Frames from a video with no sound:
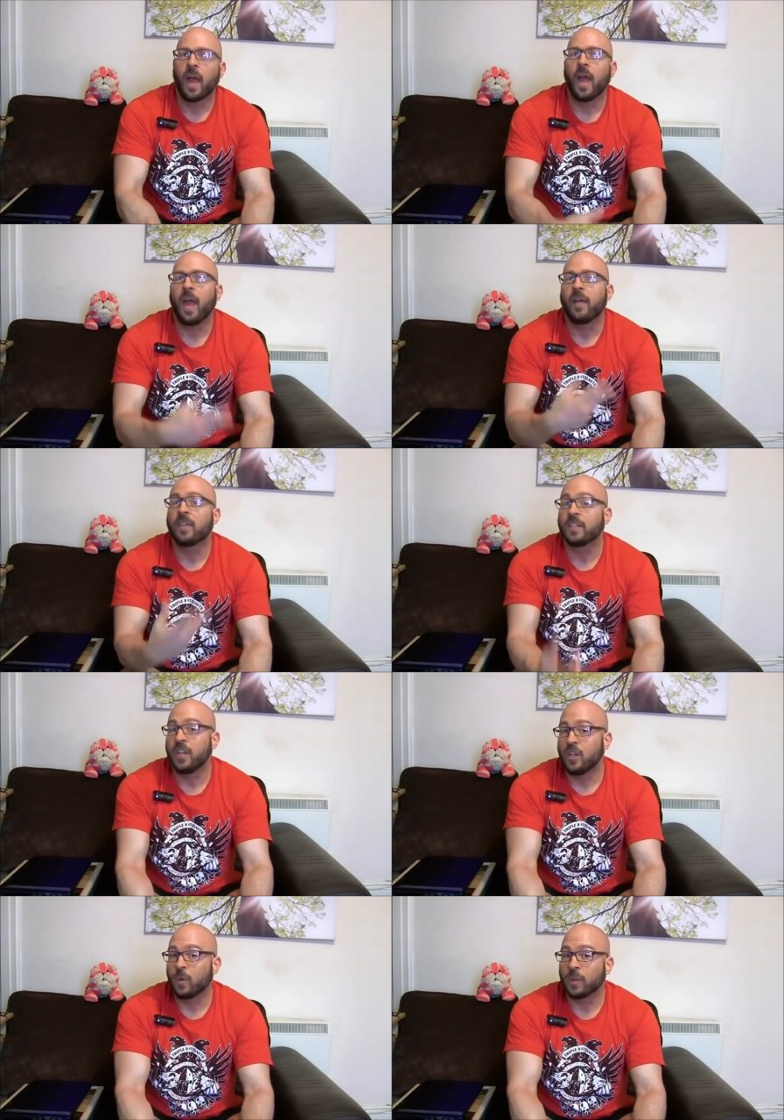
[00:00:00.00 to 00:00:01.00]
I have
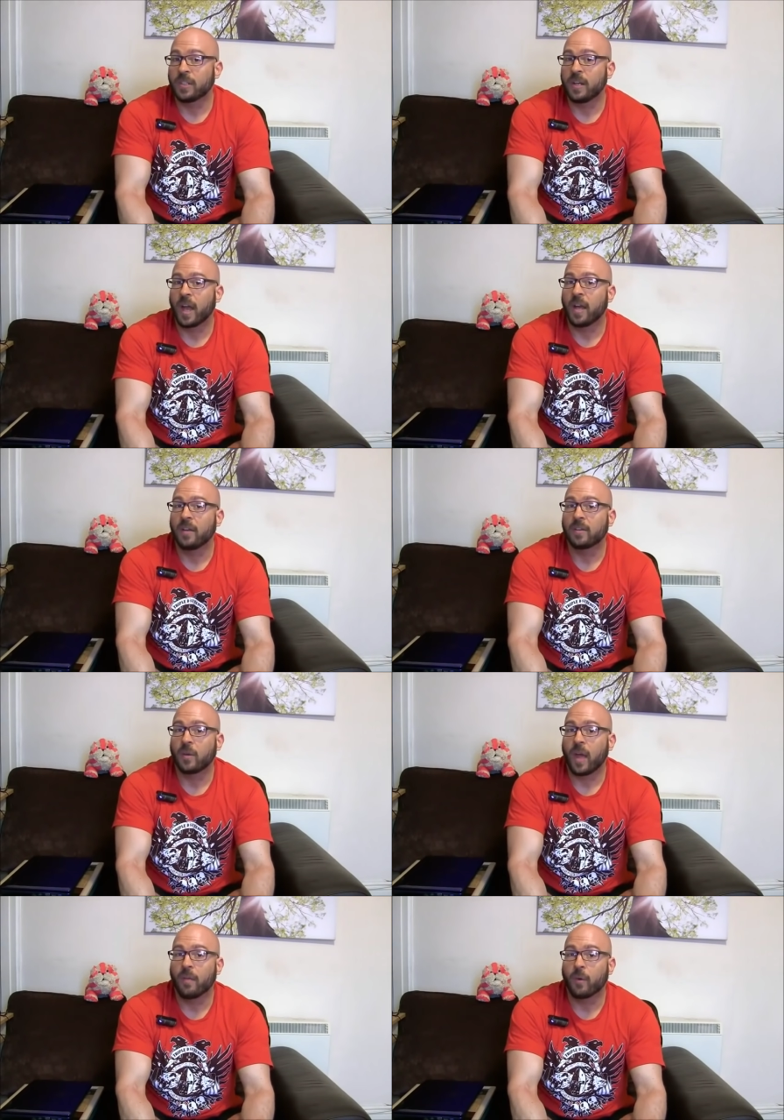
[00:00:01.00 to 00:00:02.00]
continual tinnitus,
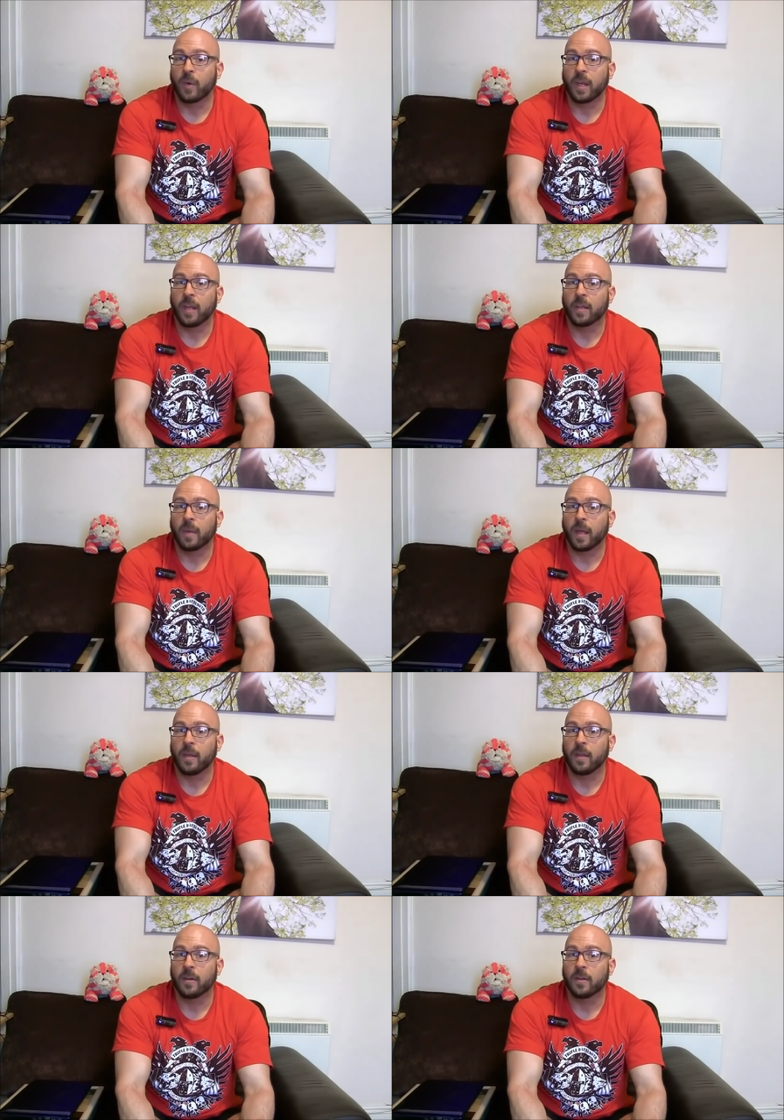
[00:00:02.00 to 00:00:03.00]
so I have a ringing in
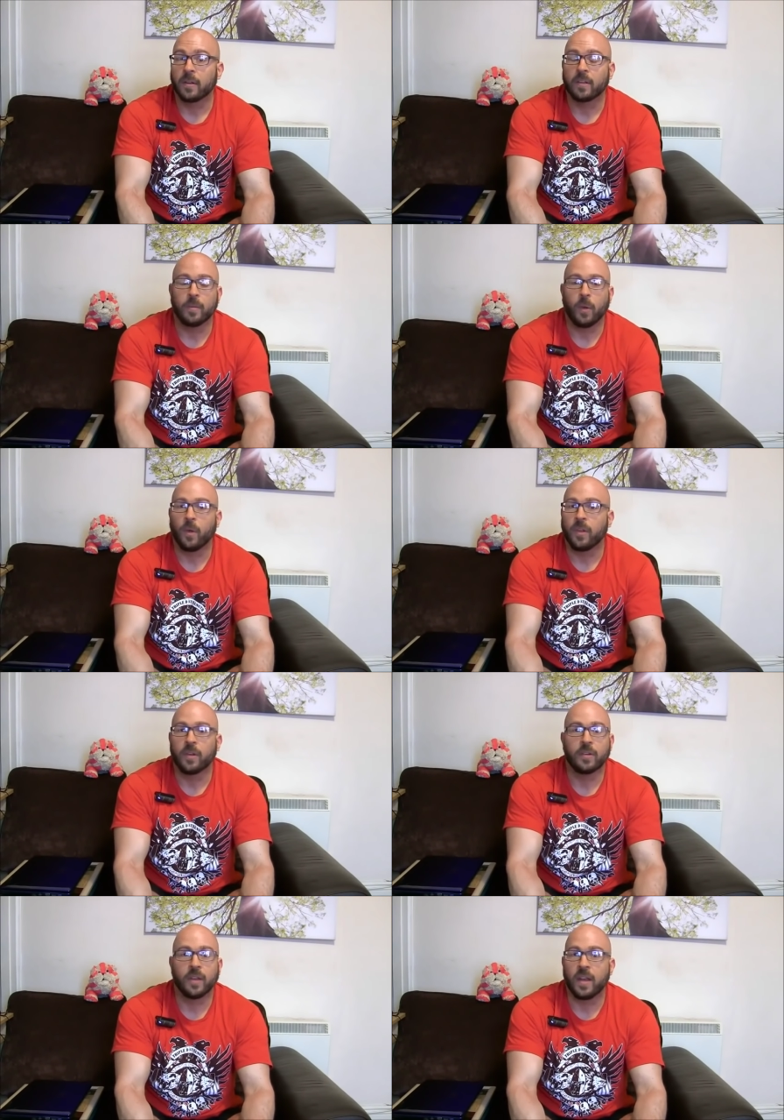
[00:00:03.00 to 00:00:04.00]
my ears, and it's in
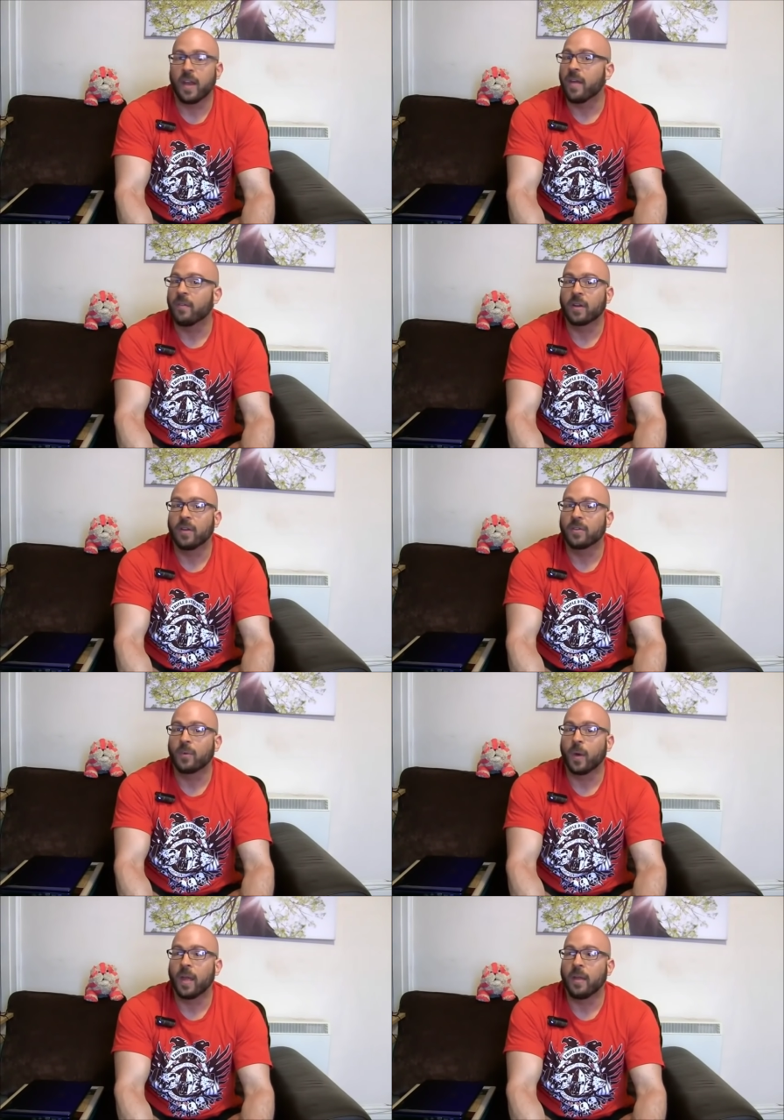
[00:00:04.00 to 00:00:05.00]
both ears that never
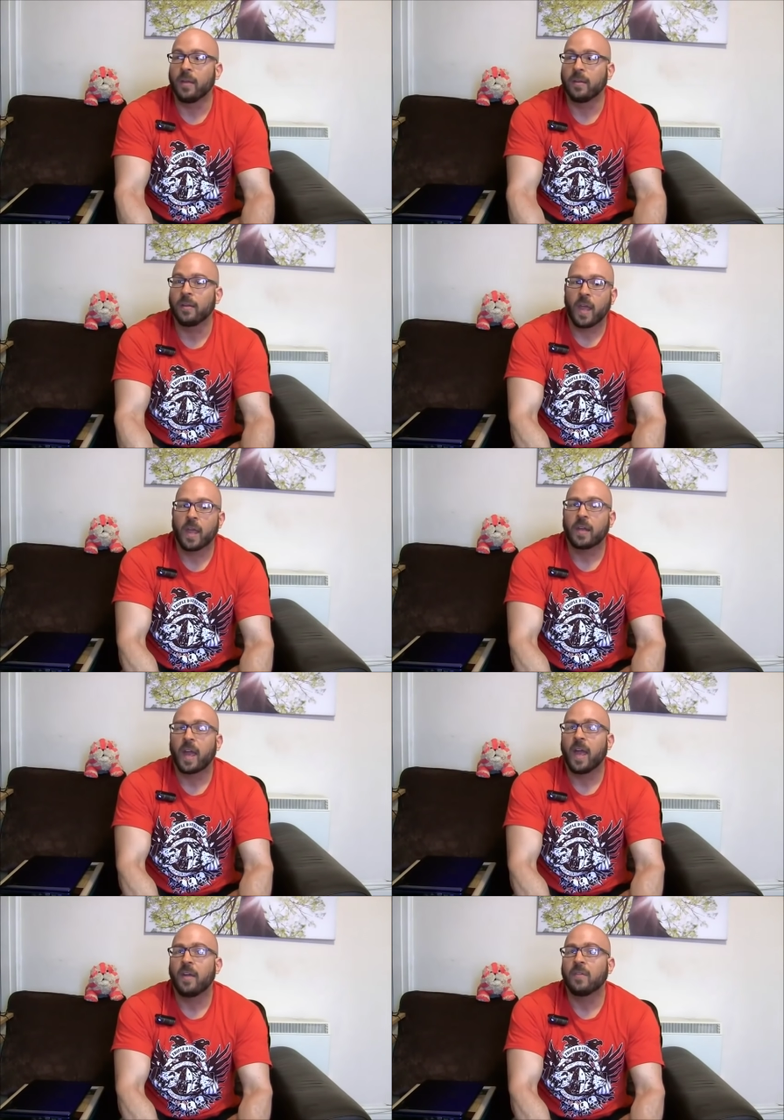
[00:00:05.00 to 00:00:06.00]
goes away.
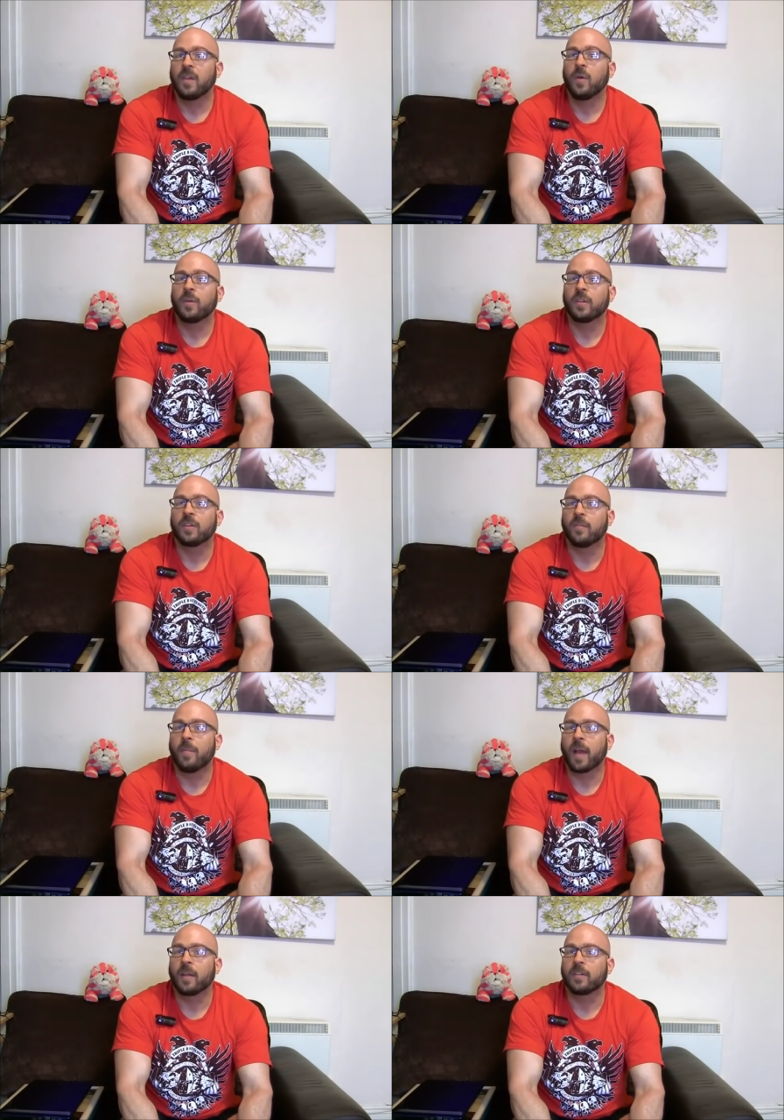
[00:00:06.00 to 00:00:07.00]
And I have no sense
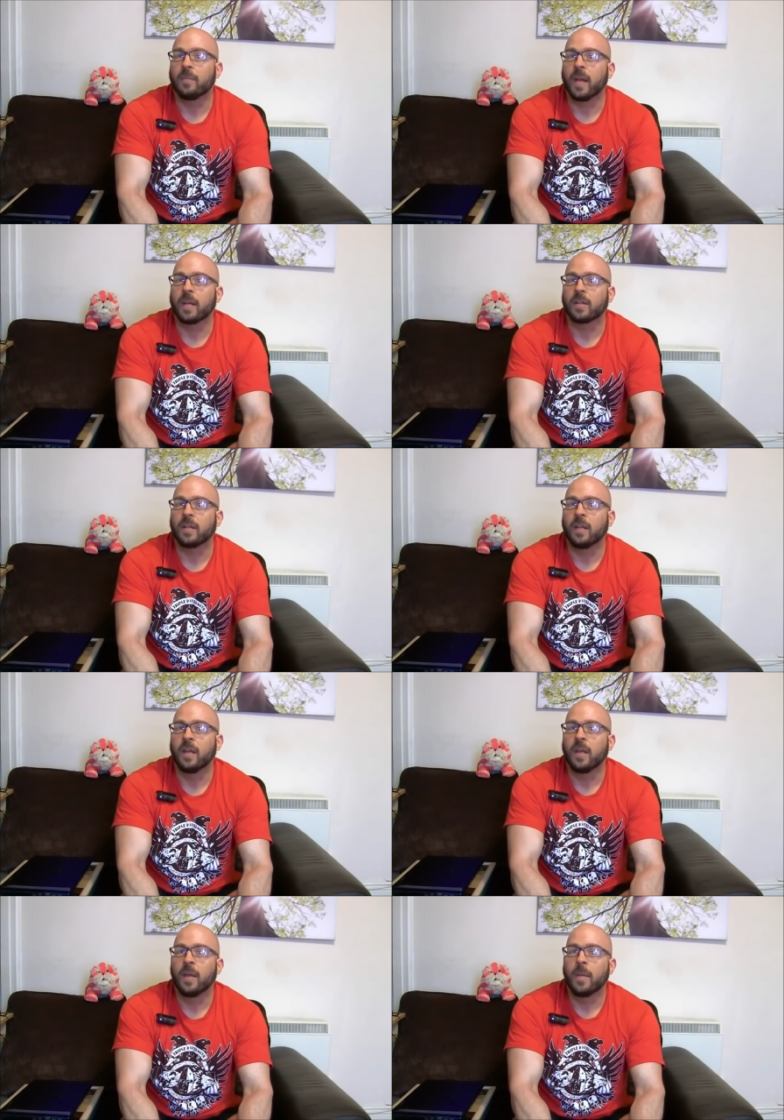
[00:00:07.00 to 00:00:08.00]
of balance medically.